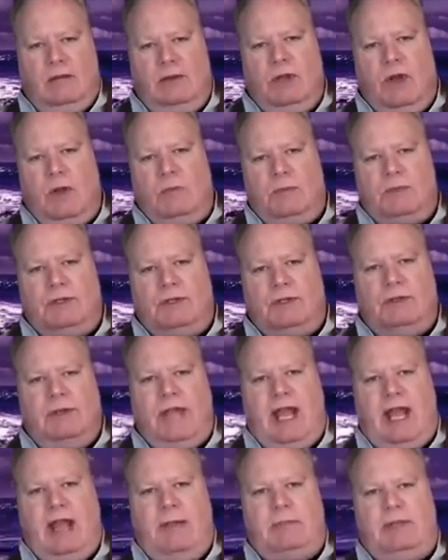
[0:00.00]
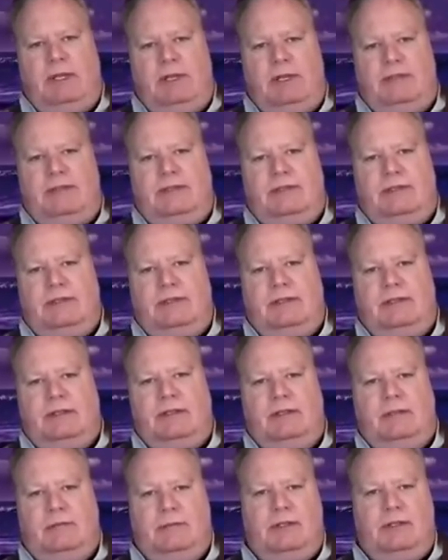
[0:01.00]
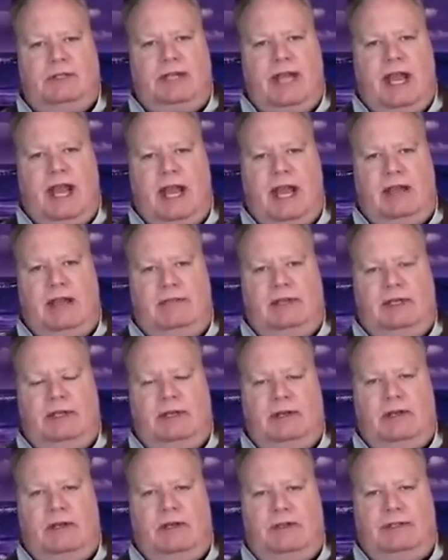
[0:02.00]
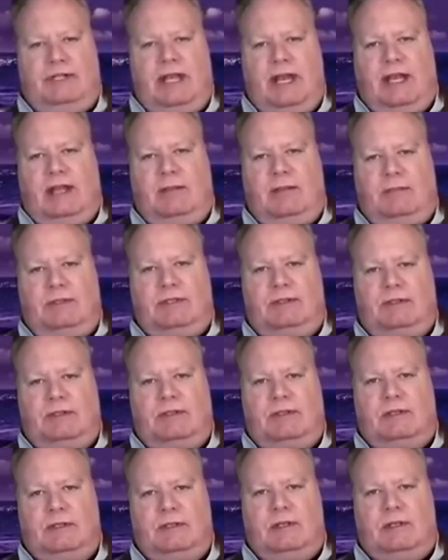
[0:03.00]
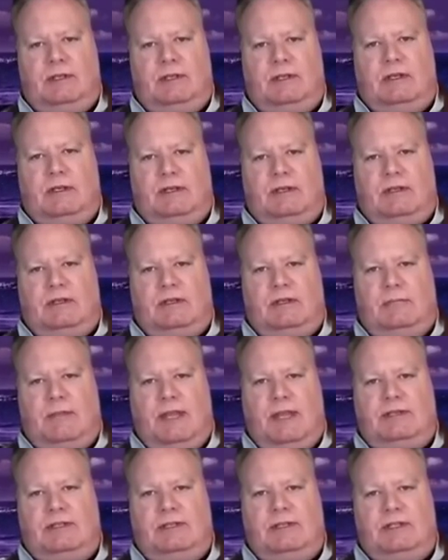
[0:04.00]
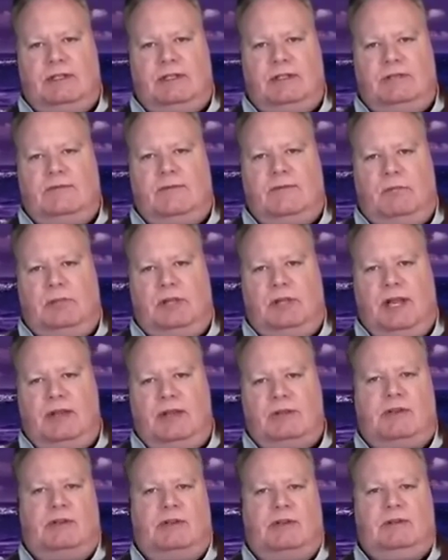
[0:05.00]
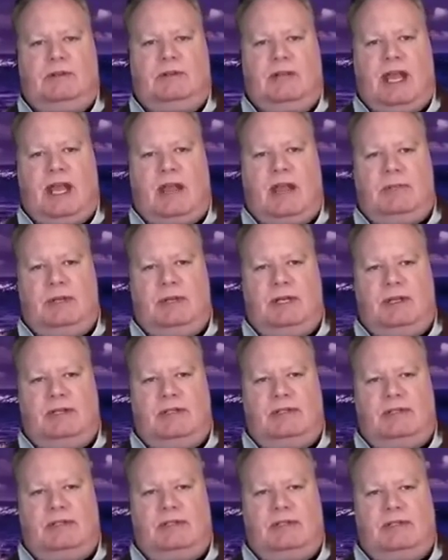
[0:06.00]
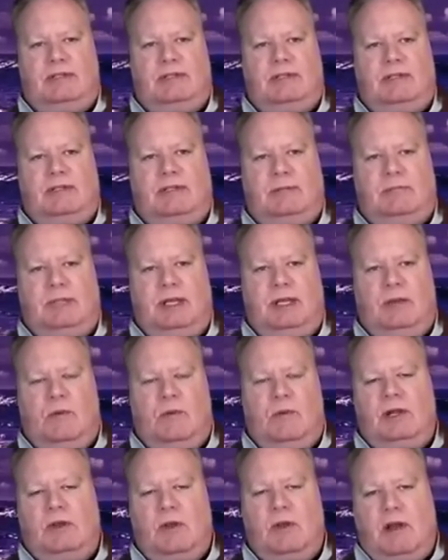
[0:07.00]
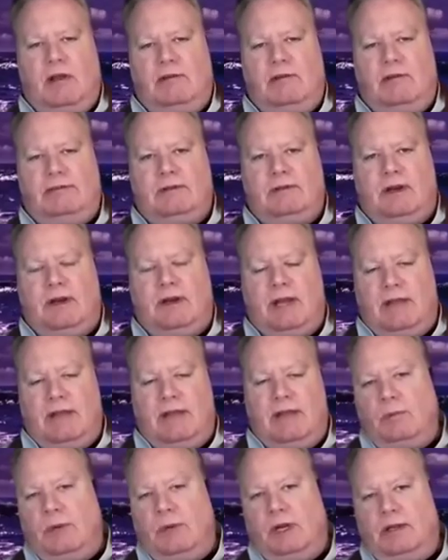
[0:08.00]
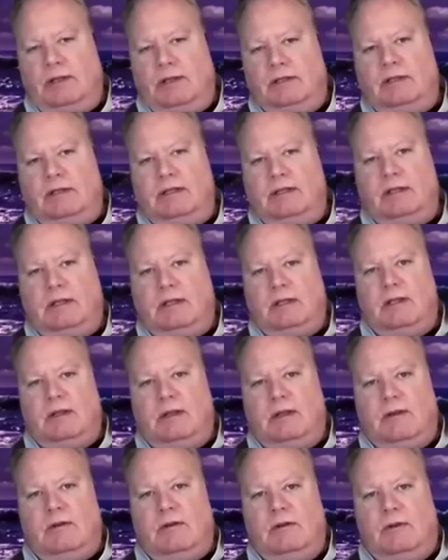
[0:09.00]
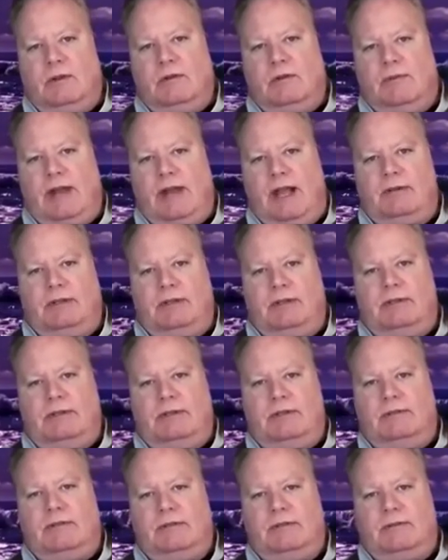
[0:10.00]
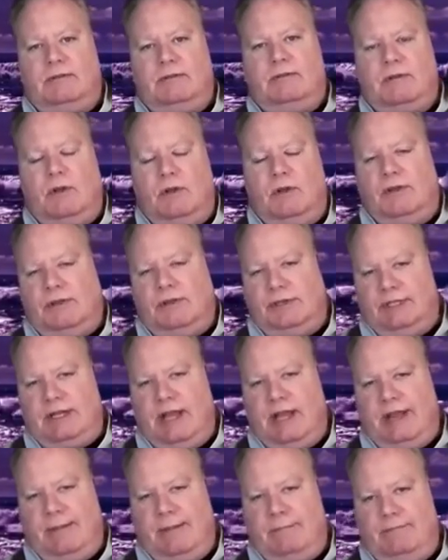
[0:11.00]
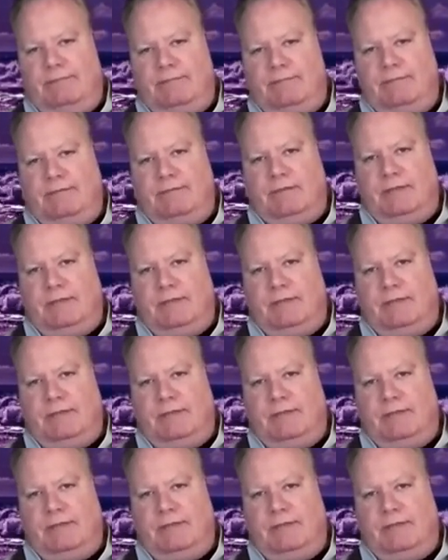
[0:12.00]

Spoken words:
We all pursue happiness and wish to have it at all times. Messages for pleasure, happiness, and being well off are everywhere, all around us, all the time.